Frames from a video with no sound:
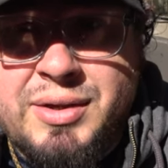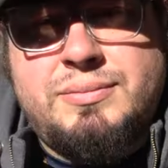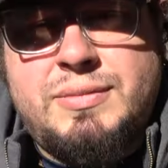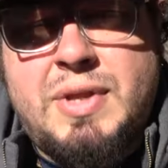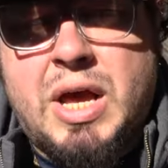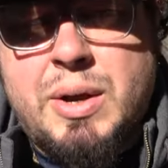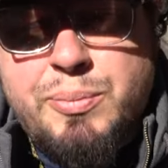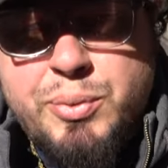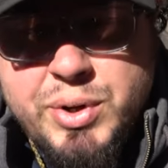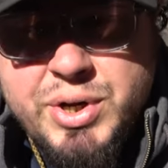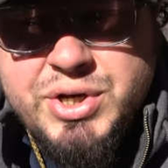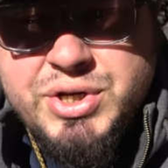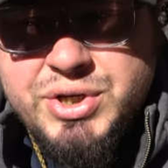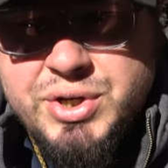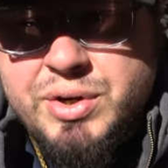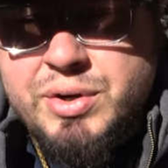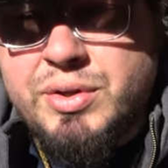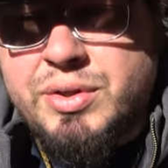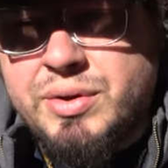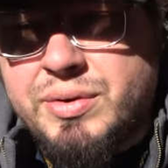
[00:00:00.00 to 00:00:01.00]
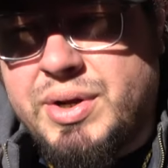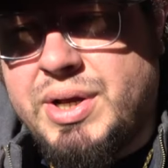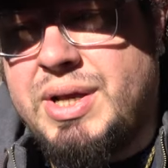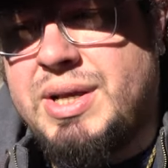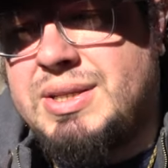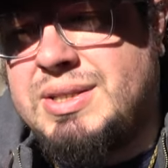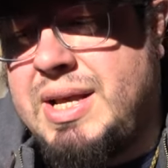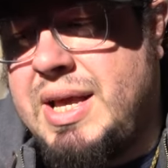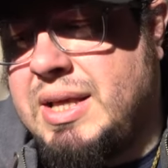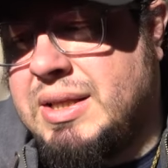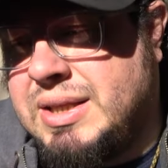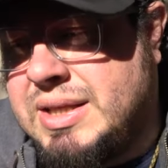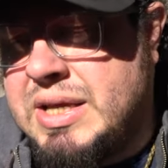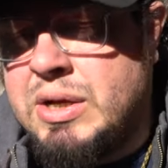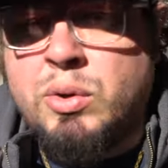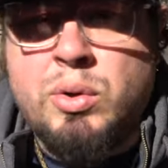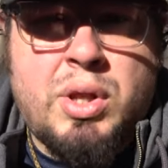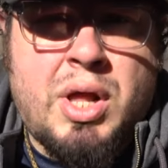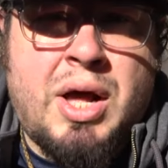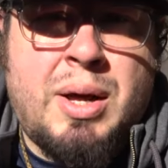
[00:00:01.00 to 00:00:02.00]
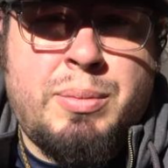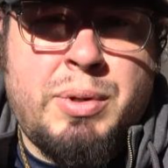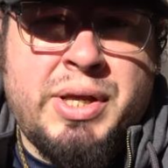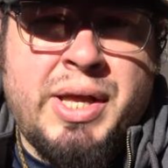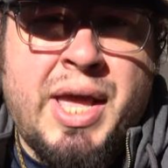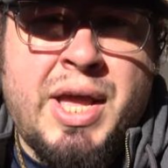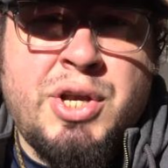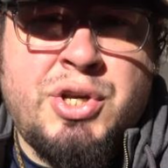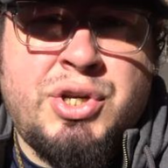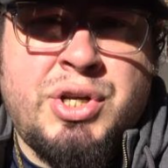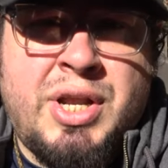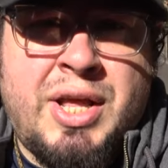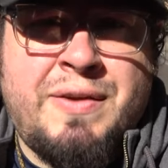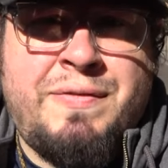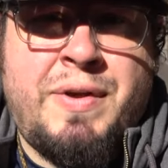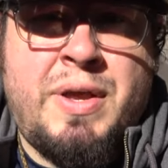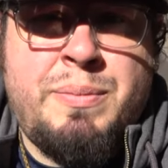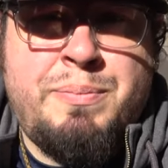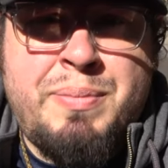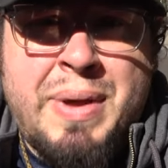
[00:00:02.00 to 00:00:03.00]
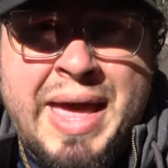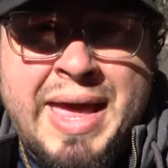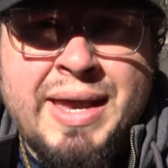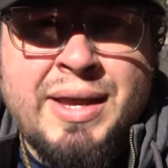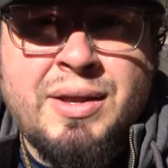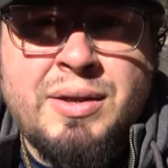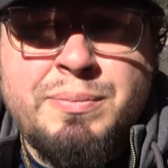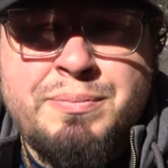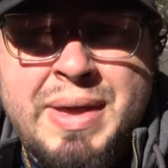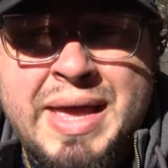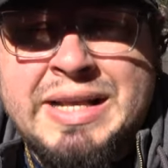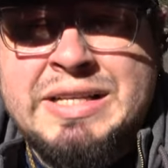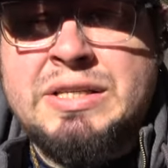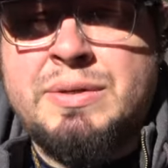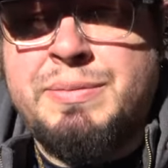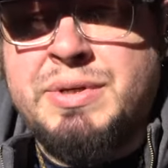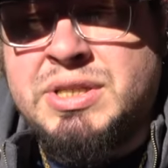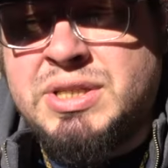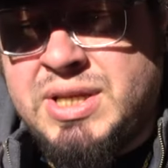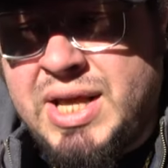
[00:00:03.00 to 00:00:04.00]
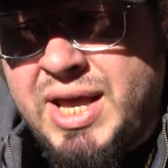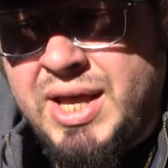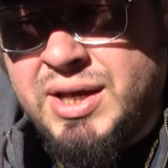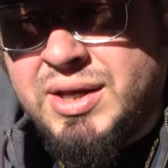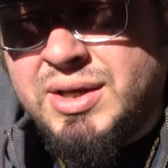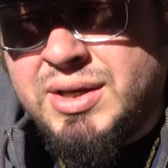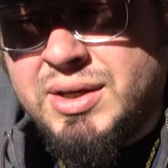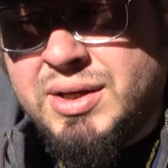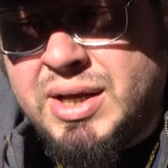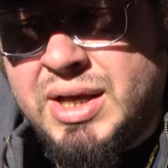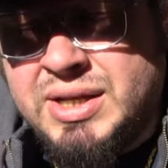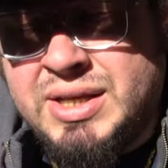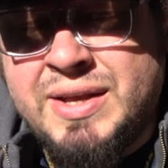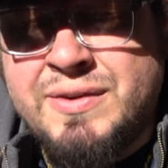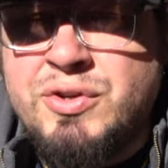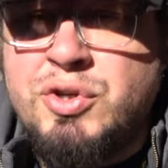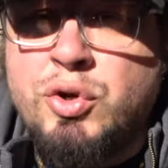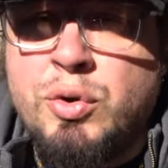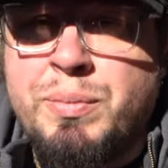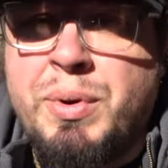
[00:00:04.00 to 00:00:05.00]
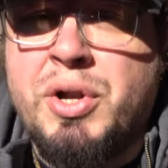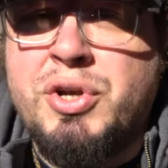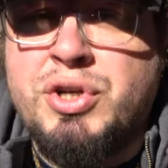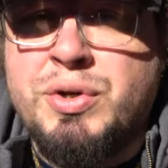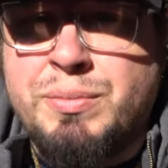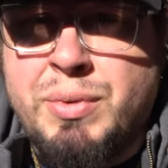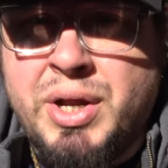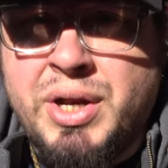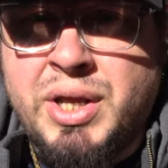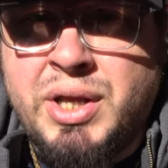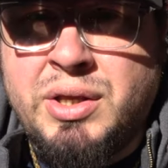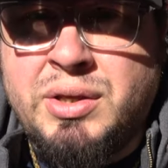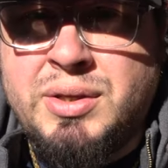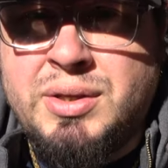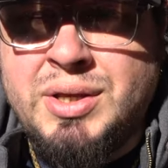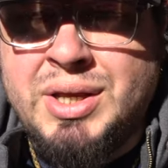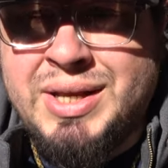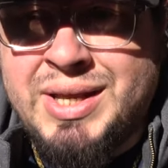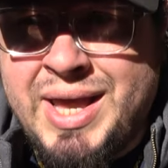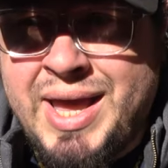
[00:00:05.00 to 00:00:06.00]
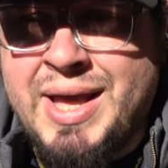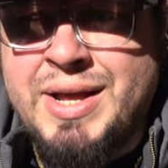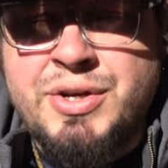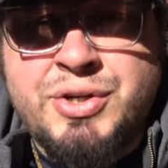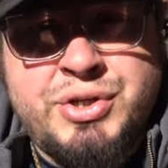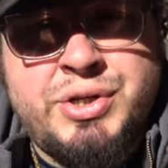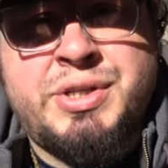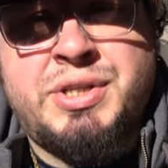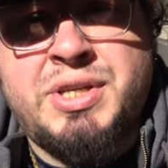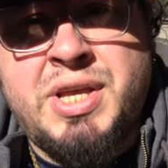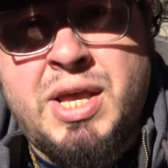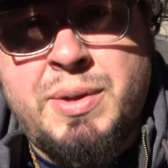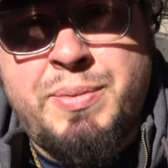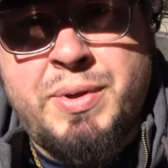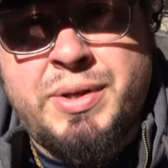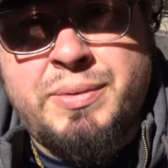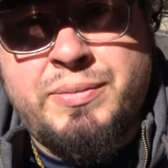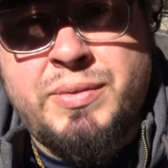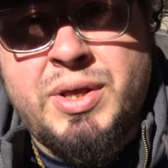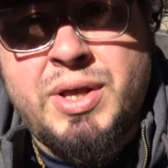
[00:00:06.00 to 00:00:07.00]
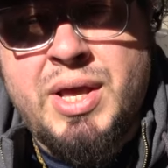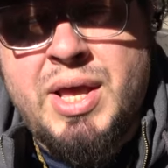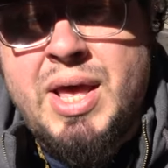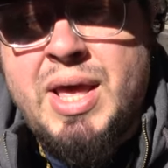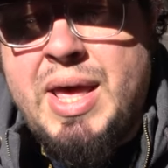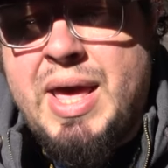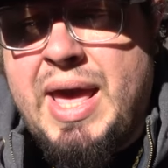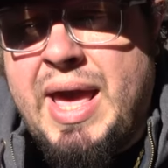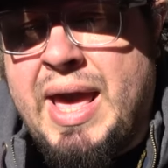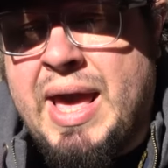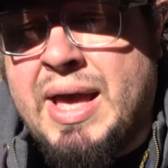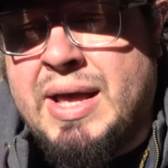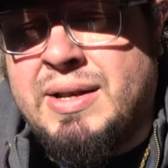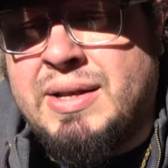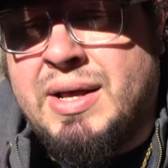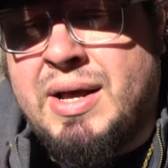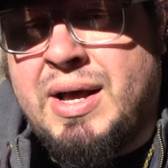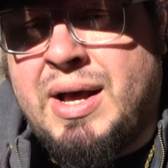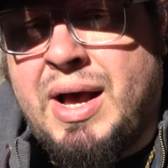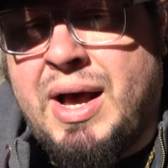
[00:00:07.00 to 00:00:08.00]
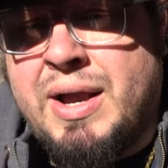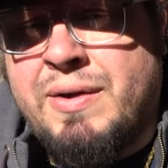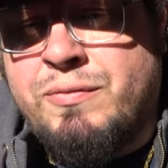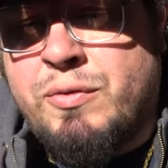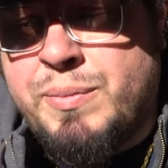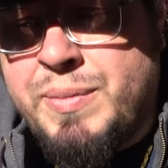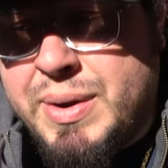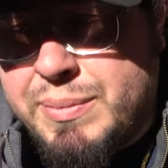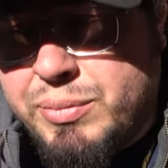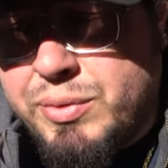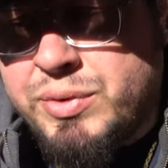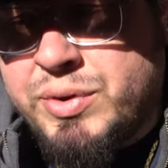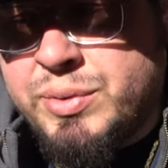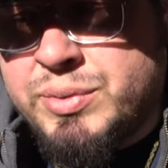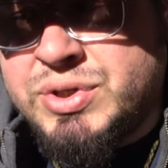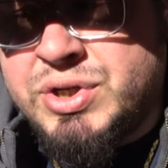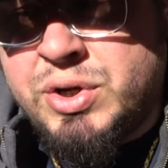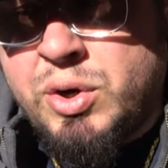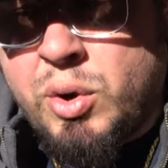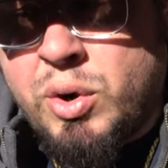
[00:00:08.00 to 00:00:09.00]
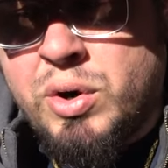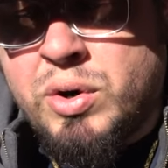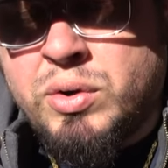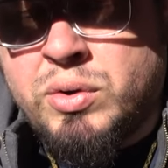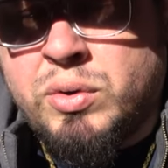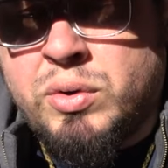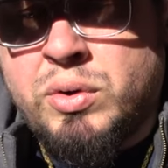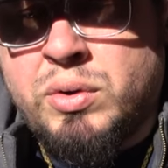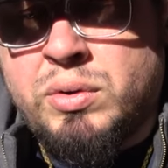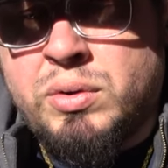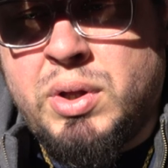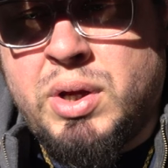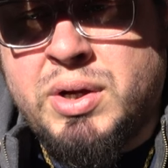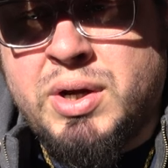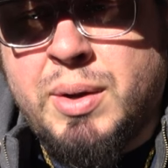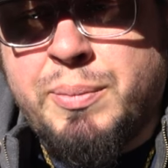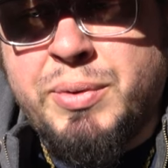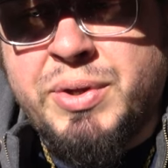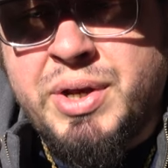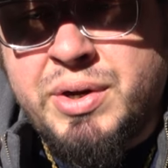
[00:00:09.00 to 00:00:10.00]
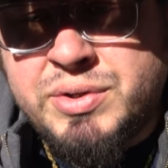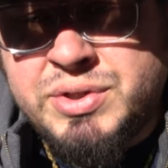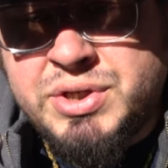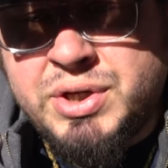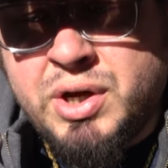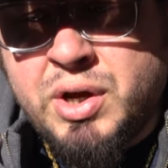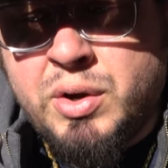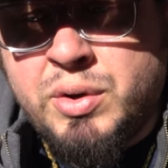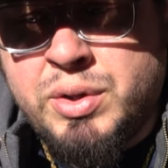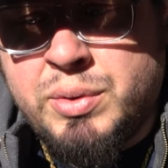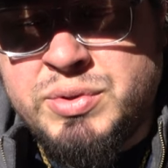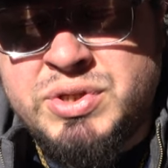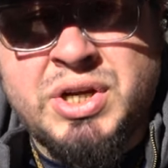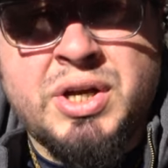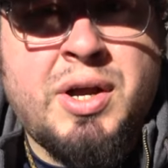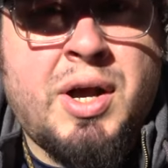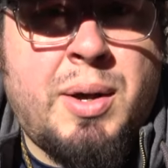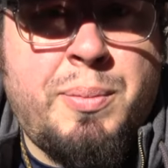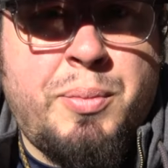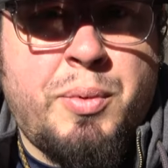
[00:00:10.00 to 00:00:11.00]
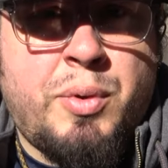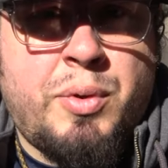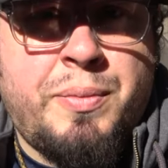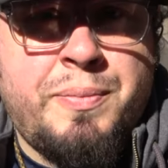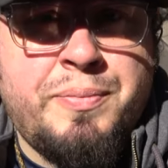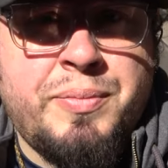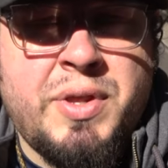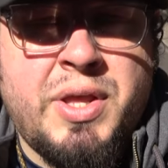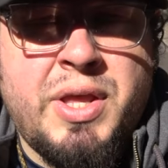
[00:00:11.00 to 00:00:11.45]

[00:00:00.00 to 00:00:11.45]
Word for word: Now, I'm pretty sure there is a legal obligation. If a bank makes a mistake and gives you a bunch of money, you can't just keep it. And I remember there was an article a couple years ago, there was a couple,